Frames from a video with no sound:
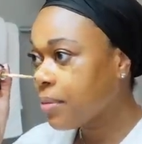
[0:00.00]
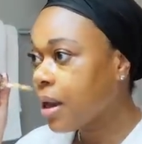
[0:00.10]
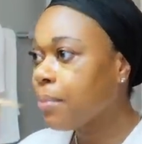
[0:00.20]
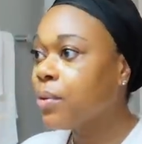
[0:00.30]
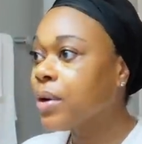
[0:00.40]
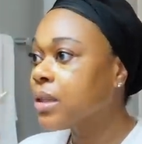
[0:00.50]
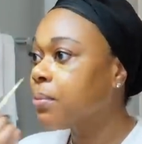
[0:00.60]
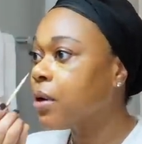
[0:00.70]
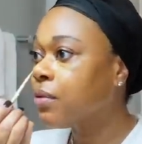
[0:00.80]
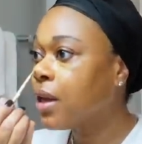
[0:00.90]
my boys'
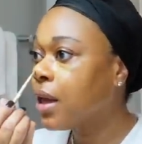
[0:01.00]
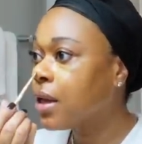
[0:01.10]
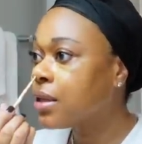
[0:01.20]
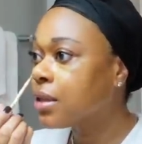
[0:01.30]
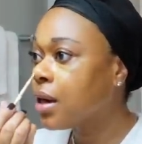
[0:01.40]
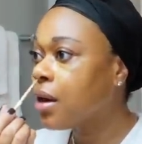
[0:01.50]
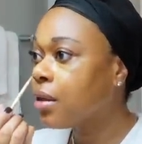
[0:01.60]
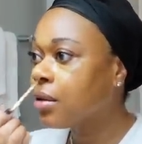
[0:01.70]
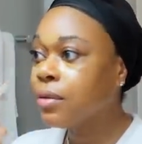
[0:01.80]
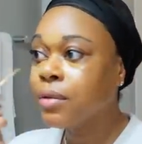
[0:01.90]
birthdays and
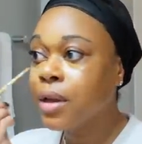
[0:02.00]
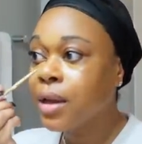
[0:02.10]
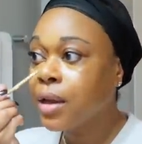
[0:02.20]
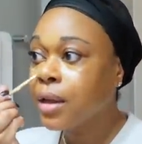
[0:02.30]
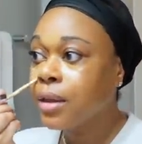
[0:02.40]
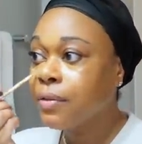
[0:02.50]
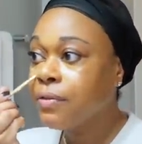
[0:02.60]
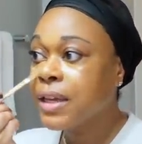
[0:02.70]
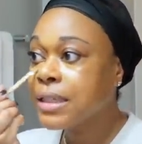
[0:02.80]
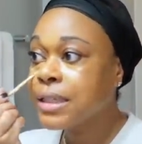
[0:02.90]
all of the
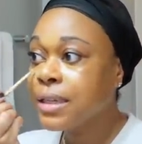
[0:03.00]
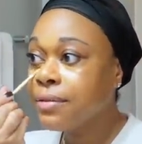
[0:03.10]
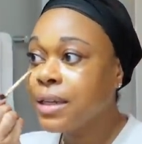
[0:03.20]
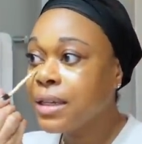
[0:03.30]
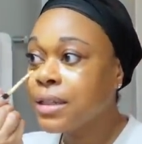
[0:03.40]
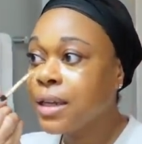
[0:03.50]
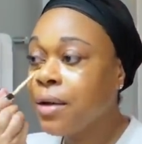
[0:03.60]
festivities